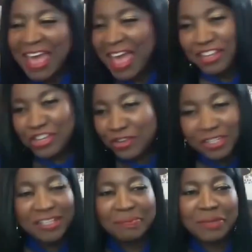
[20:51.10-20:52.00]
And you
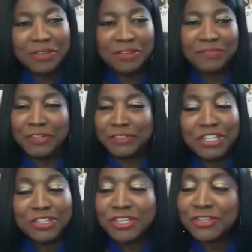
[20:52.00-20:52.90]
look beautiful.
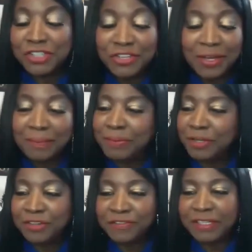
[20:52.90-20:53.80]
You do. You're a
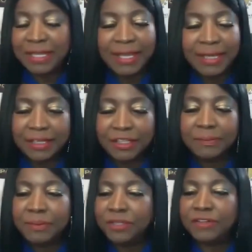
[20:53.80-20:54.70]
beautiful lady. You're
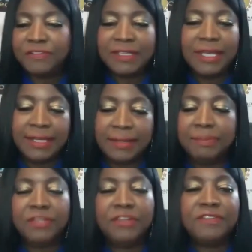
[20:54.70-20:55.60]
a beautiful lady.
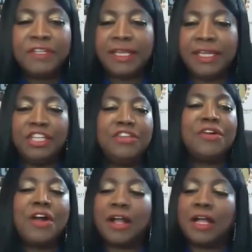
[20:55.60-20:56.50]
Beautiful lady. You
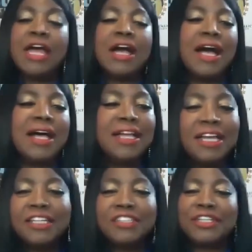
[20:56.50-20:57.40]
are
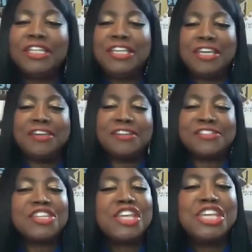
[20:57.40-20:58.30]
100
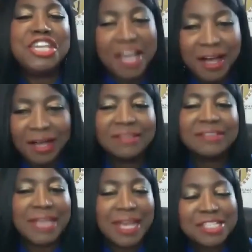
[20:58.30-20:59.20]
years young.
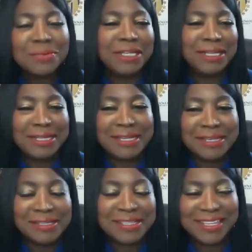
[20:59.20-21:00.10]
That's what it is.